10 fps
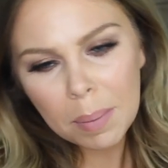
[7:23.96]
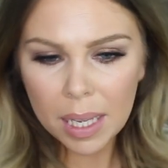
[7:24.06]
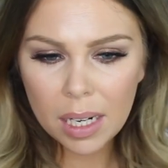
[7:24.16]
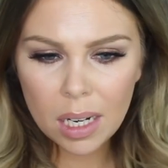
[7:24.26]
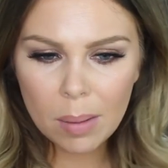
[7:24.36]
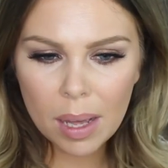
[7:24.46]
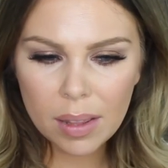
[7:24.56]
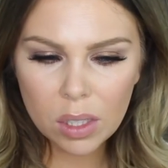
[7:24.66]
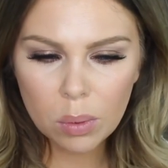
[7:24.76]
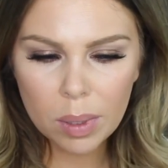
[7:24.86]
opinion about
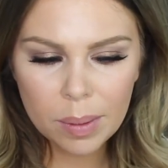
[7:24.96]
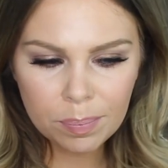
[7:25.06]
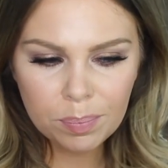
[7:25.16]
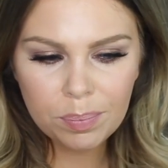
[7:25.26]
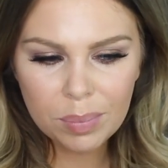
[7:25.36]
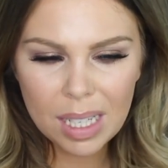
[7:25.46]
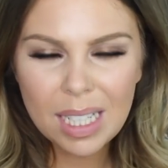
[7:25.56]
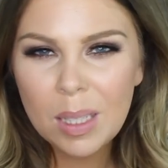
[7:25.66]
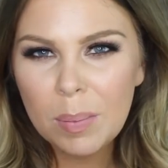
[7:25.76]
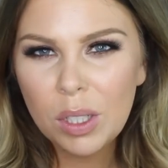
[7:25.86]
this one
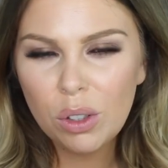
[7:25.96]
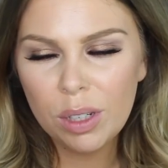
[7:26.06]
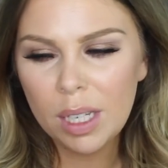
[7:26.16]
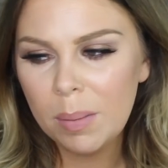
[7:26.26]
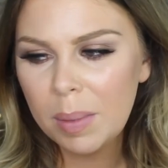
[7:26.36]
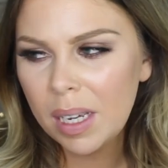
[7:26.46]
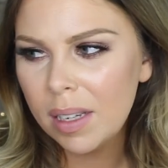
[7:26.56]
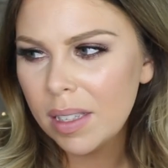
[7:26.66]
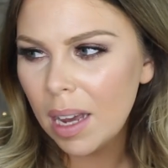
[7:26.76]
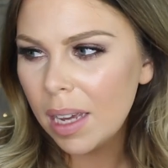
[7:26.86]
is a bit tricky
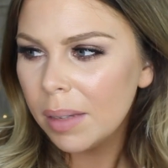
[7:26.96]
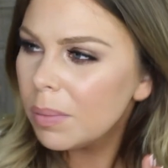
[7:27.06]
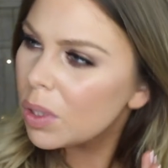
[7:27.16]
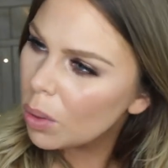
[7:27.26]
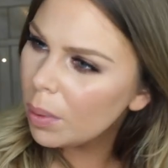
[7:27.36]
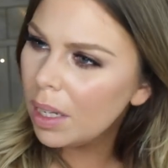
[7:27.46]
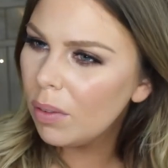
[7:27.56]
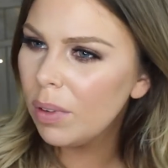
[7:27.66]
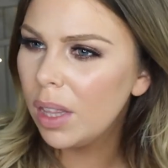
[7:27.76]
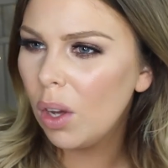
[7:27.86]
because I'm so in
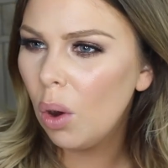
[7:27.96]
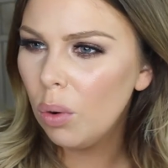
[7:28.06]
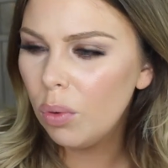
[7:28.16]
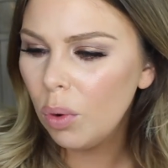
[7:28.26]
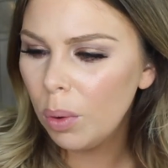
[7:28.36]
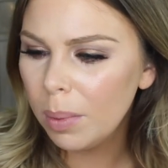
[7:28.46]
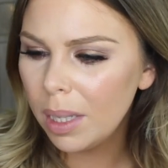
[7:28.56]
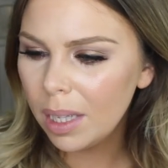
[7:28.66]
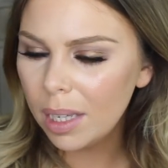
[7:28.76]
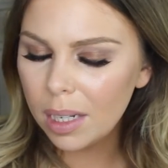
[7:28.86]
love with the old
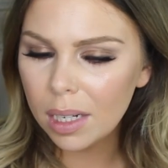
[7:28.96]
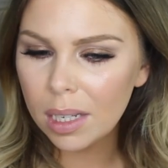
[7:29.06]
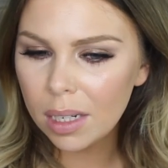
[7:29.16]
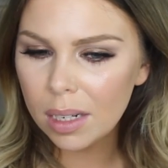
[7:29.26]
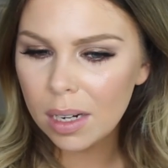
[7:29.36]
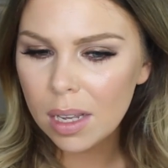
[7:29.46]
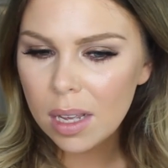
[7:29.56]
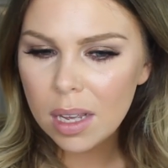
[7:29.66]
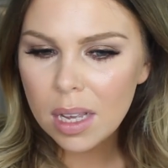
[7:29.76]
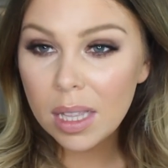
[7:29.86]
formula. And in
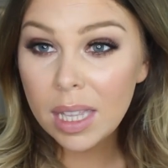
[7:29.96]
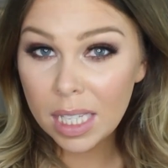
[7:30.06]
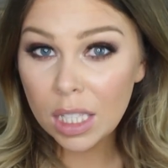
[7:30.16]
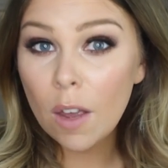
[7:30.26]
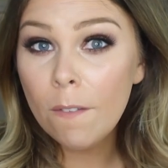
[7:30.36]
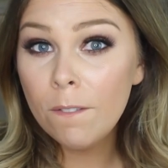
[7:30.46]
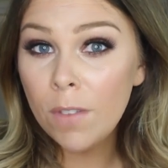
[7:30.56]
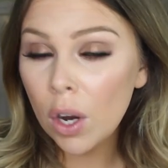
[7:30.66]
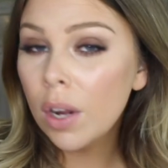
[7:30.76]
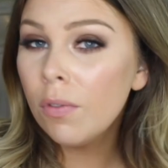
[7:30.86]
this
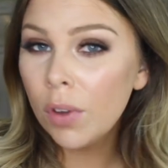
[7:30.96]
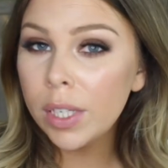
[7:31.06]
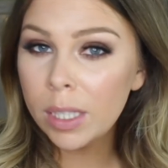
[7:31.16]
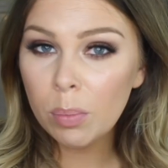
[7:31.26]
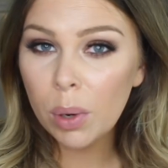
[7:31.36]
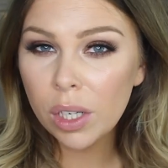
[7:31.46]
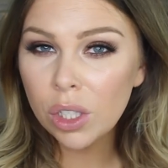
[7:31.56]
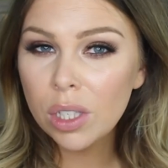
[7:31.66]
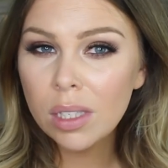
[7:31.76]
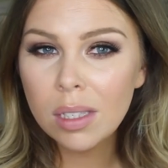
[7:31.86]
very first
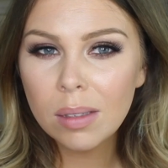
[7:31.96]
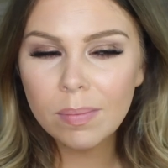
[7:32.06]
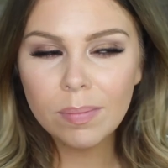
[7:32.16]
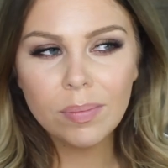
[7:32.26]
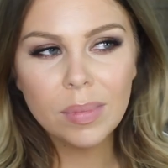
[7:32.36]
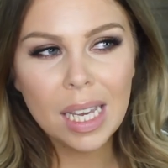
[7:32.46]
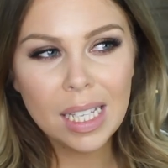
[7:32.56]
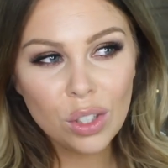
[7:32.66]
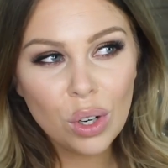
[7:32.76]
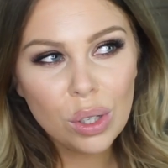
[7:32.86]
impressions,
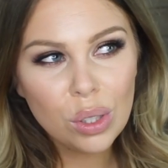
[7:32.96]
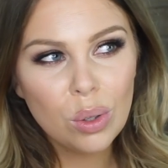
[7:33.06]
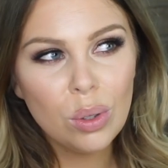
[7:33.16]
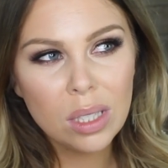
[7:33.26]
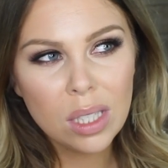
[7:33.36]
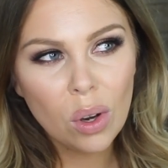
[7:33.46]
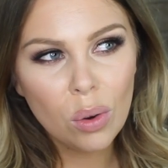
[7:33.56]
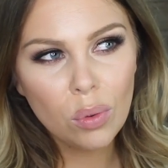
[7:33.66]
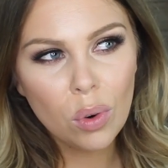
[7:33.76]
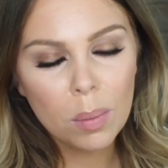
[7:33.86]
it's not as good as the
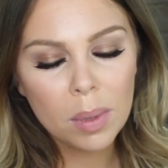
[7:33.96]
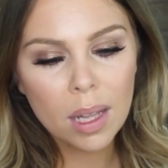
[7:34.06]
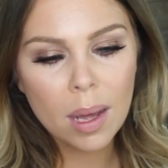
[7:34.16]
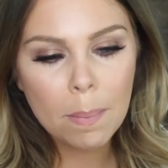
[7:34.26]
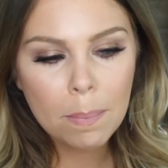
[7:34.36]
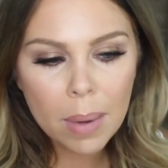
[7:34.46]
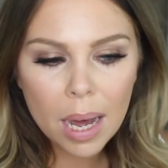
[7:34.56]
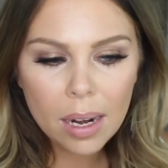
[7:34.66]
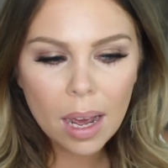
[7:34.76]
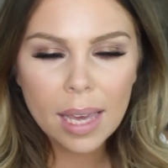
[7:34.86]
old formula,
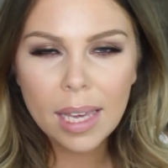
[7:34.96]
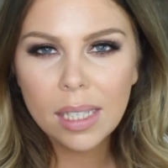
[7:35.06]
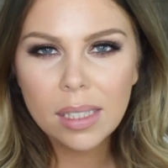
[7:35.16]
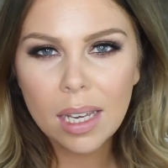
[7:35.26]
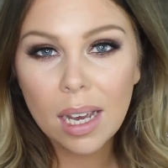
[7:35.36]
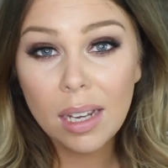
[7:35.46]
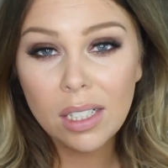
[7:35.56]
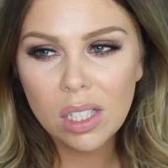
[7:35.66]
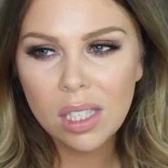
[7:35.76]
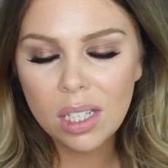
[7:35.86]
but I guess like I
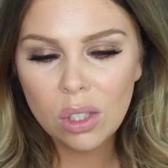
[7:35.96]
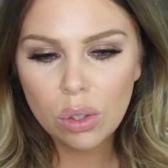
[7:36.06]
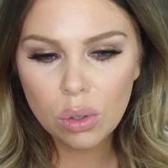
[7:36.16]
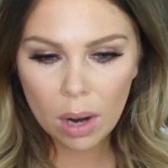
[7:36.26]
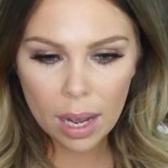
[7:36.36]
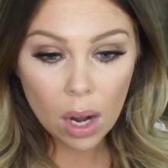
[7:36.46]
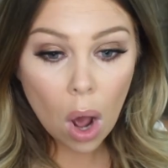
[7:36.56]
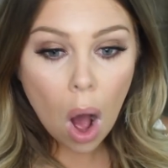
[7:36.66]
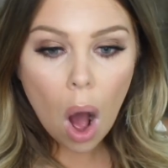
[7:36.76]
just need to try it.